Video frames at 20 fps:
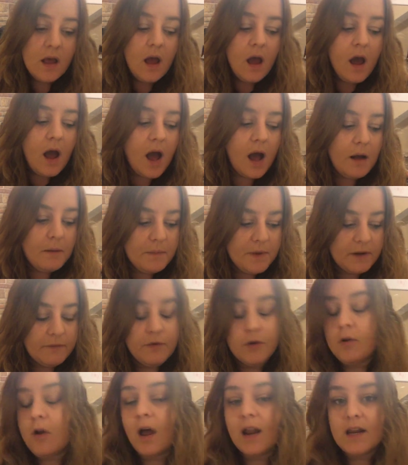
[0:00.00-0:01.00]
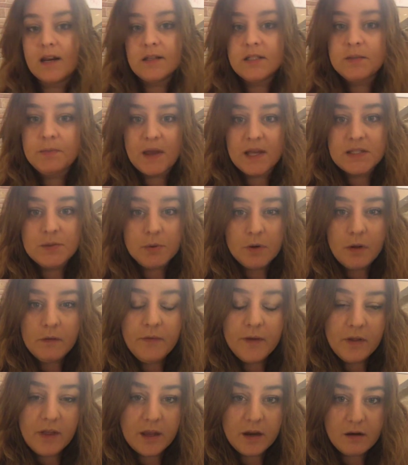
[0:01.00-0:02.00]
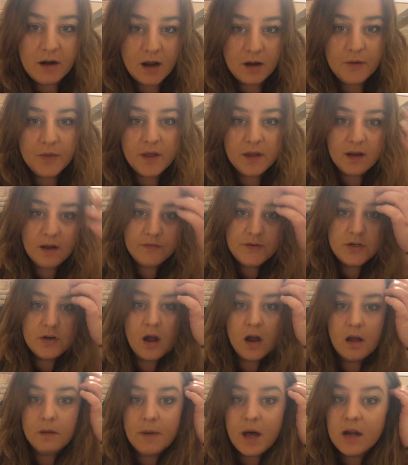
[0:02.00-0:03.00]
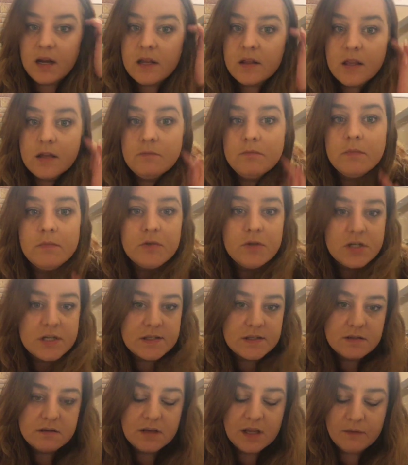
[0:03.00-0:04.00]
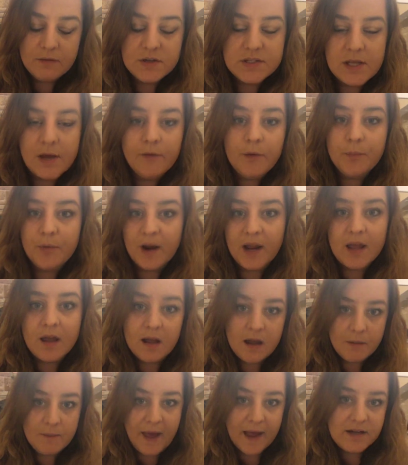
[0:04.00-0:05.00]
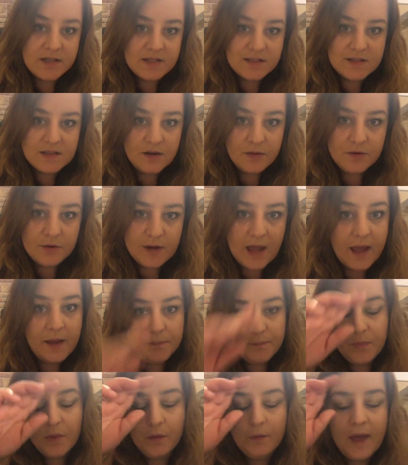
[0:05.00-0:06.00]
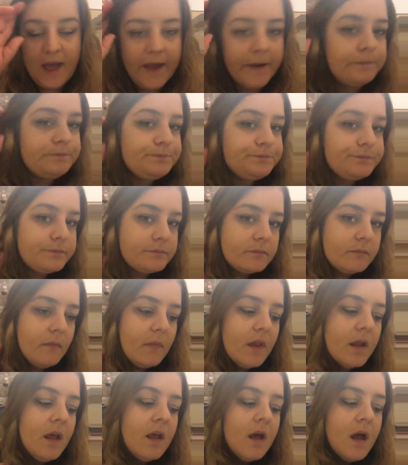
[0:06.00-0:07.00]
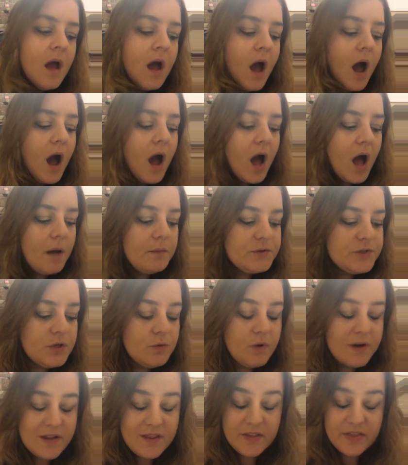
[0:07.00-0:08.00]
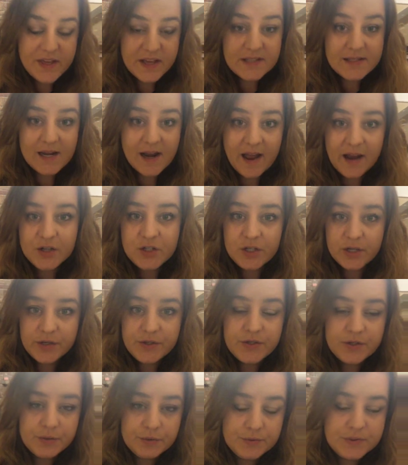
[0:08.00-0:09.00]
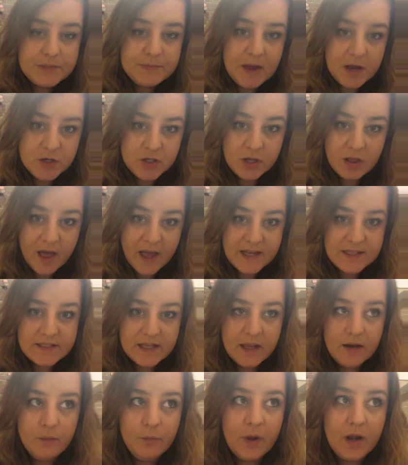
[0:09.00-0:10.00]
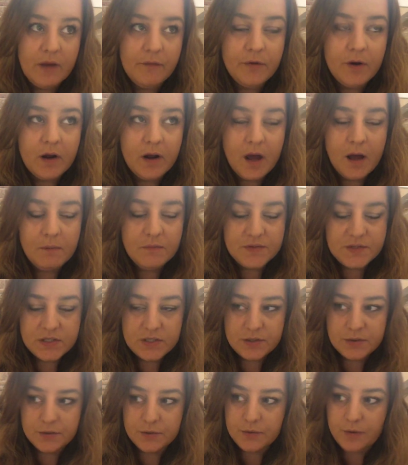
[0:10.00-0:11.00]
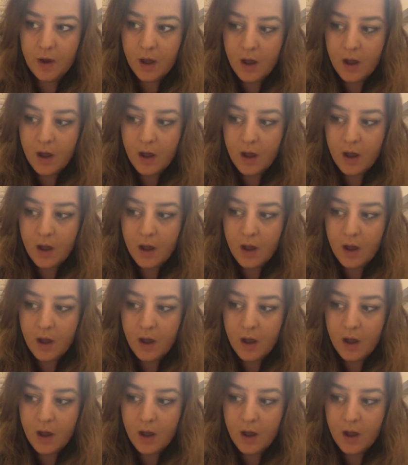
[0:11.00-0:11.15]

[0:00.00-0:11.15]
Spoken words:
But if you're not in a space where you feel like you're healthy enough to talk about it, then just give yourself a break and come back to this another day, okay? So one of the things that I actually do specialize in whenever it comes to